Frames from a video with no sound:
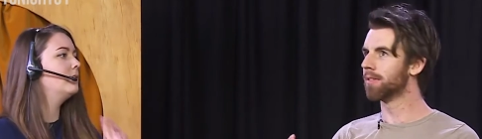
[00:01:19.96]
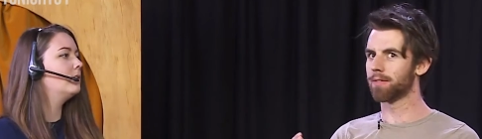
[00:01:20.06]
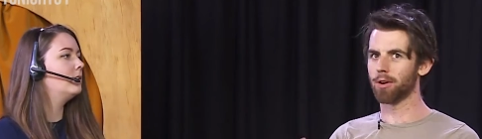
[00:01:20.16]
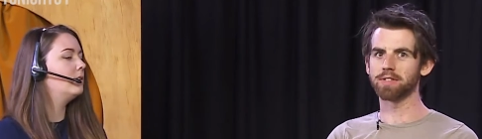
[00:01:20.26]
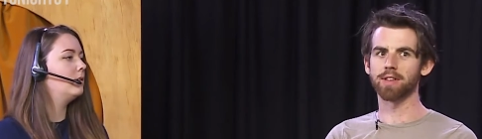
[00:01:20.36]

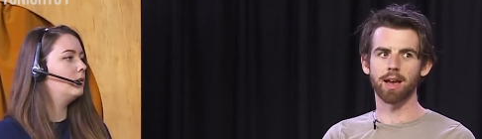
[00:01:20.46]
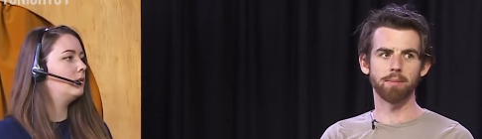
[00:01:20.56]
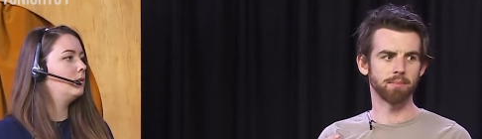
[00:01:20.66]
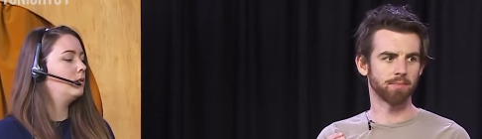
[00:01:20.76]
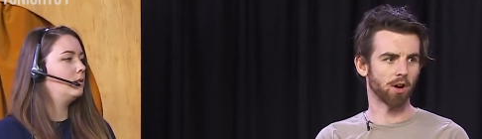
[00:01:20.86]
Speaker 1: first
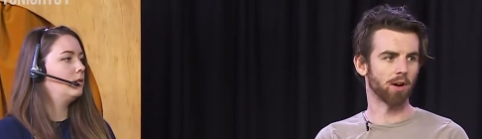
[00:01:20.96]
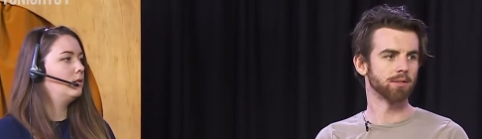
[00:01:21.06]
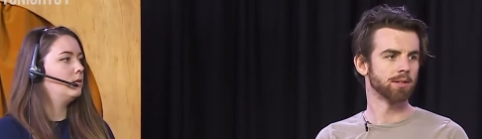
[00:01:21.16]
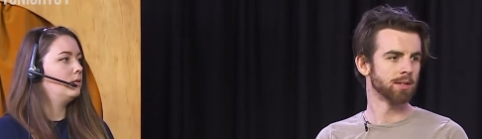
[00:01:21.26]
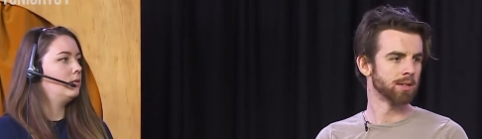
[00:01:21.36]
name dot
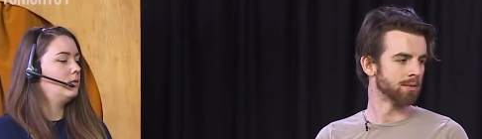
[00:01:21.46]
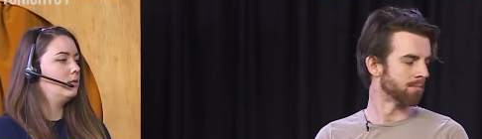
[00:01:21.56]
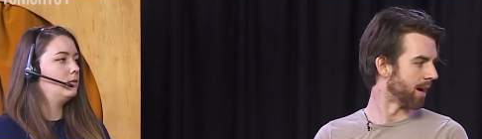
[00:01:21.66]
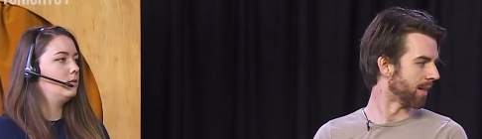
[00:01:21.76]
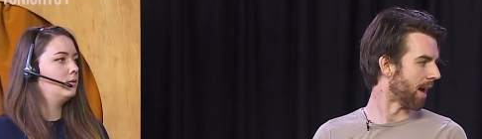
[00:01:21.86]

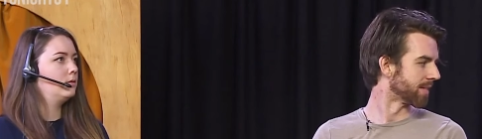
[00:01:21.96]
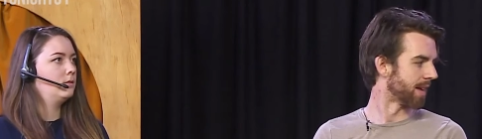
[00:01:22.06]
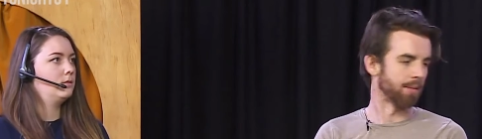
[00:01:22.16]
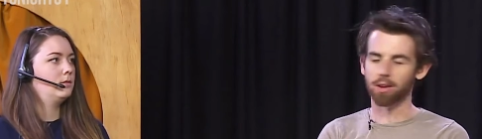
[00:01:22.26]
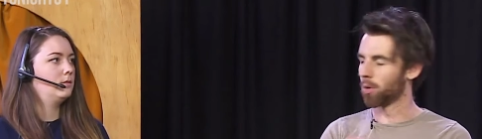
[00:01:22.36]
my last
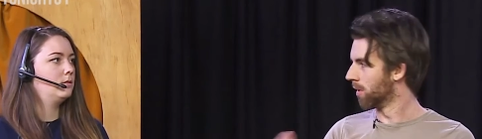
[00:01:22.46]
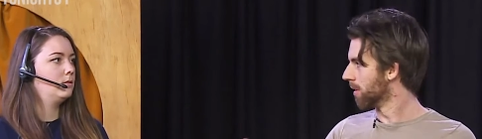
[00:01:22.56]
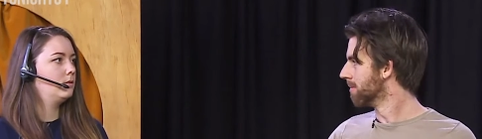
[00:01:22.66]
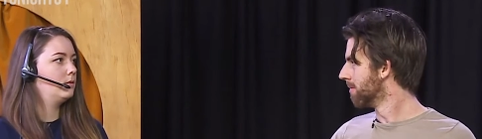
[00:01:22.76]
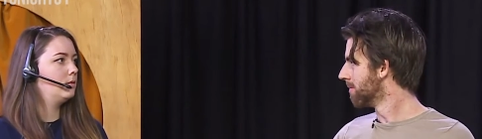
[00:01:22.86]
name, oh. like
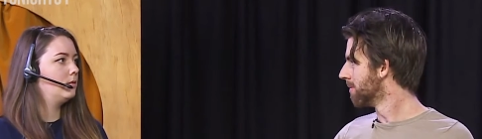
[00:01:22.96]
all